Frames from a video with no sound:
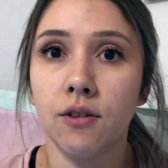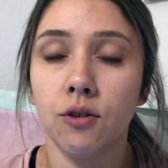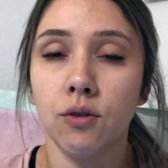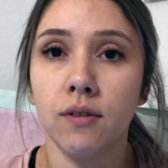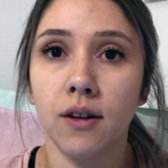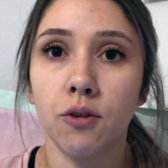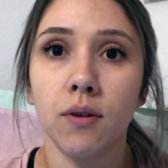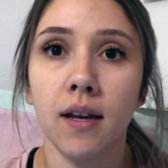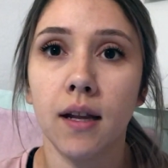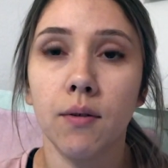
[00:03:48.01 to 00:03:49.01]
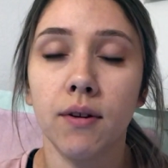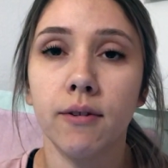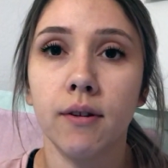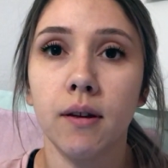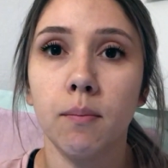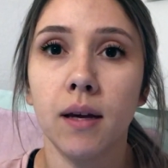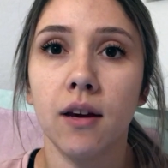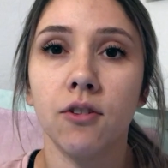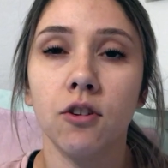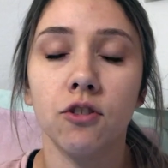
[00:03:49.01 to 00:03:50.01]
to stick to a daily routine
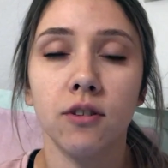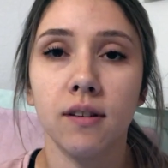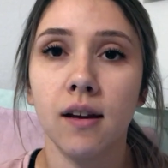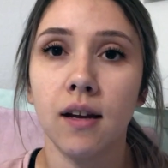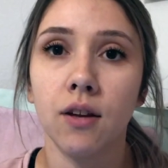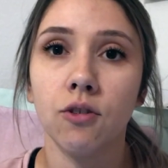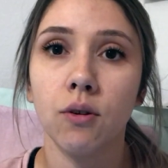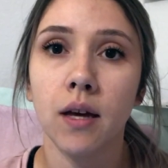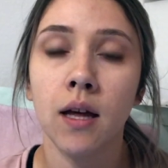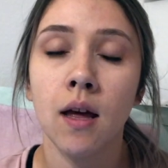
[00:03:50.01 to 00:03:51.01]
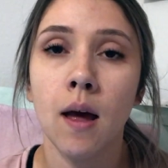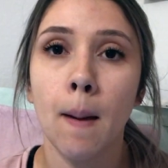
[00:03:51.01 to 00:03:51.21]
because you're just getting into it,